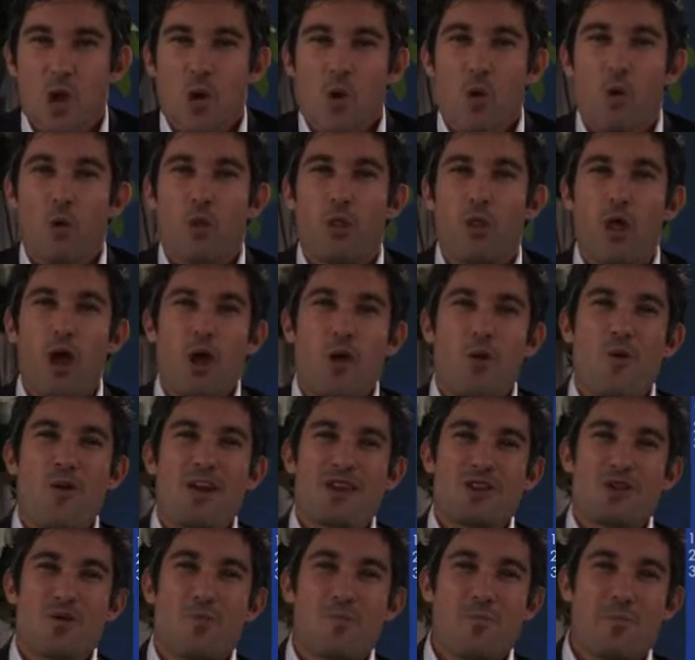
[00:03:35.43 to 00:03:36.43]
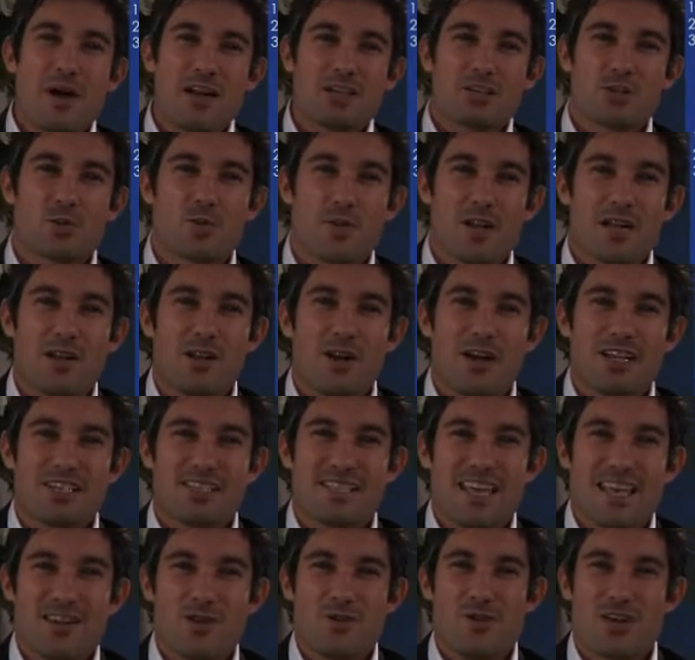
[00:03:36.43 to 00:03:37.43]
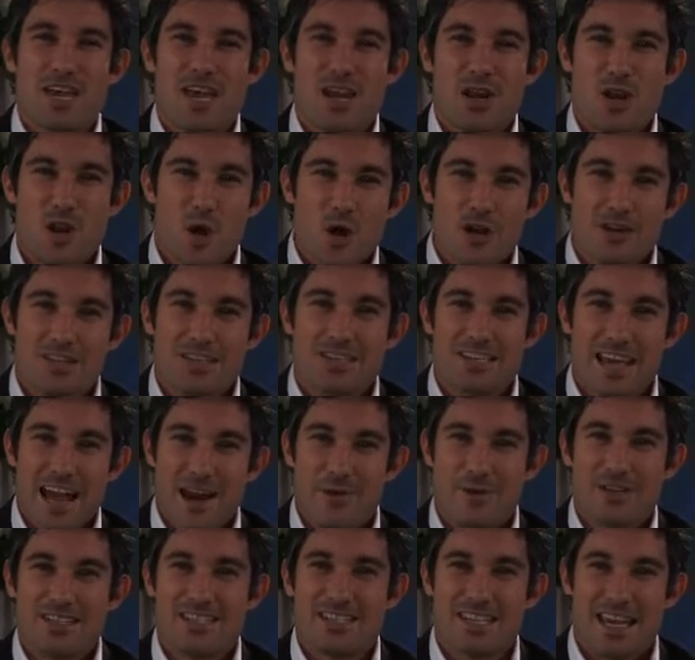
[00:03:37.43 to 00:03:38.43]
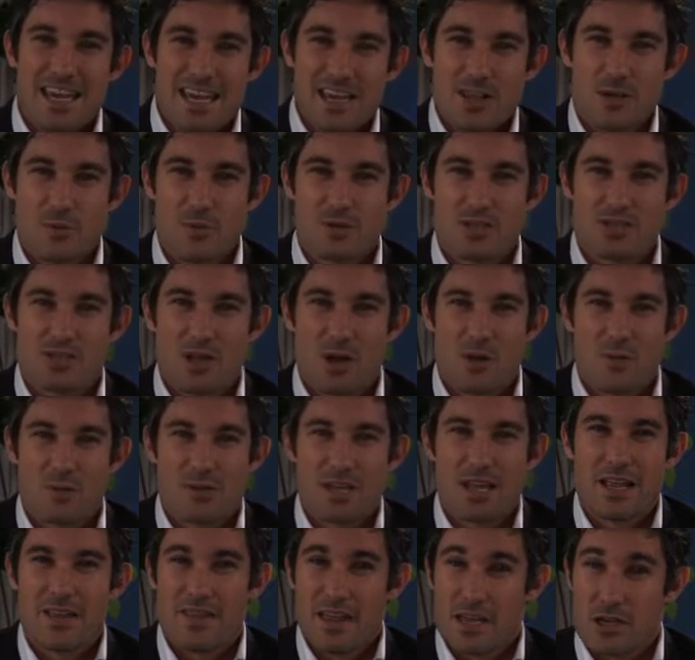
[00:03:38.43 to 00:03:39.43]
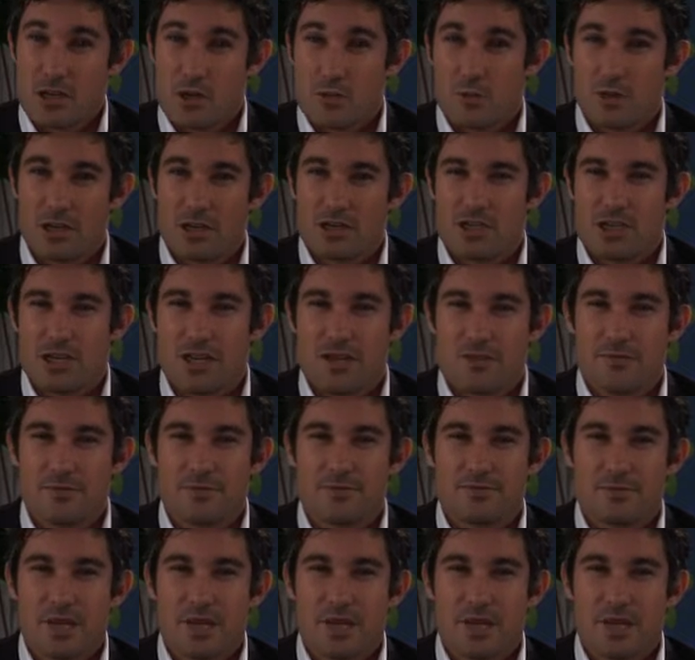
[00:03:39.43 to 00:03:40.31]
Although you must realise that you cannot guarantee the result that you will achieve.